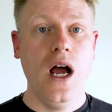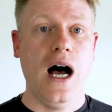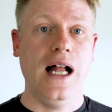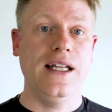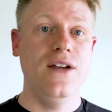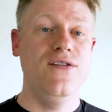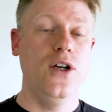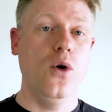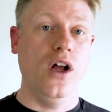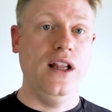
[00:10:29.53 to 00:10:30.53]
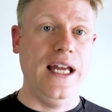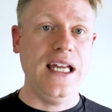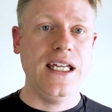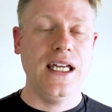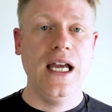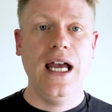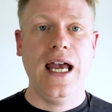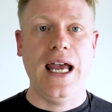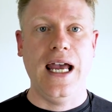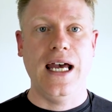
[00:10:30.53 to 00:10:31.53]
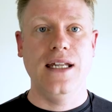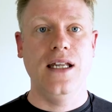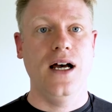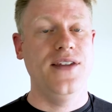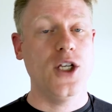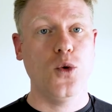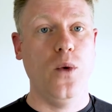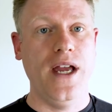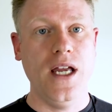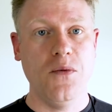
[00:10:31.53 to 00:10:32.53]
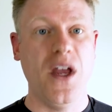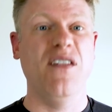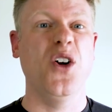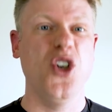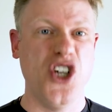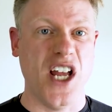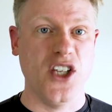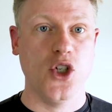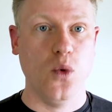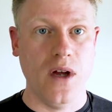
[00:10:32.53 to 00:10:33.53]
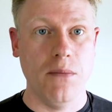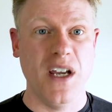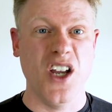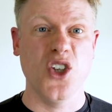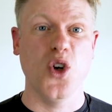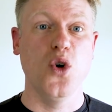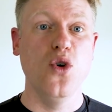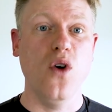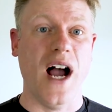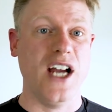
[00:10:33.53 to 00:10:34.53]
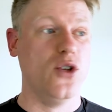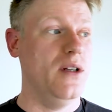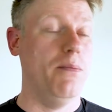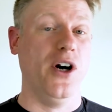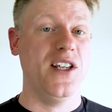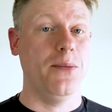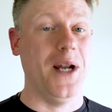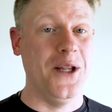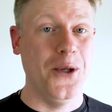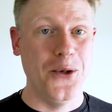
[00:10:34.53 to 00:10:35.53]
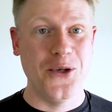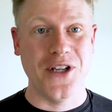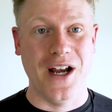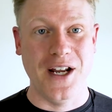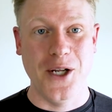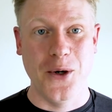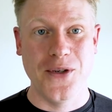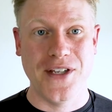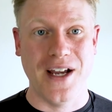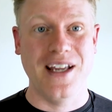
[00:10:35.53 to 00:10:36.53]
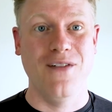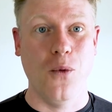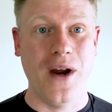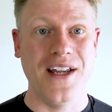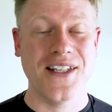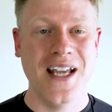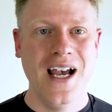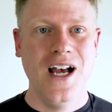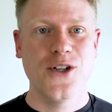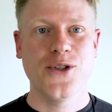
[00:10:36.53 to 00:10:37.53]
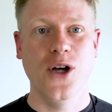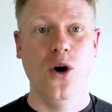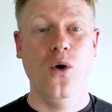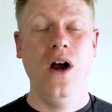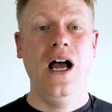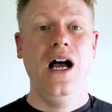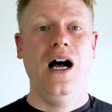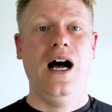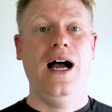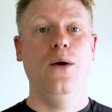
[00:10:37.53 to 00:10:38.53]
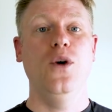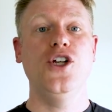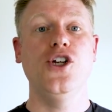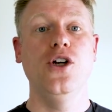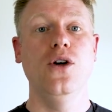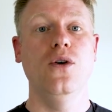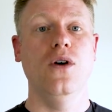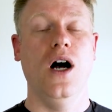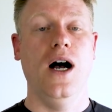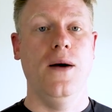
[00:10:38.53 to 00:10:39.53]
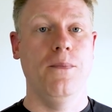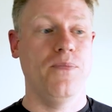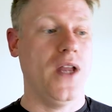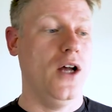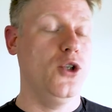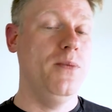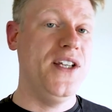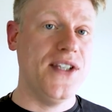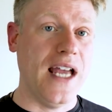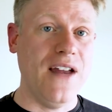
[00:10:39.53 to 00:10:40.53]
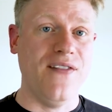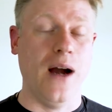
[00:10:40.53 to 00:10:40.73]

I'll give you a link and uh, this way you have a good chance to win because who actually participate in those, uh, in those uh, giveaways. So I wish you um, uh, to be safe.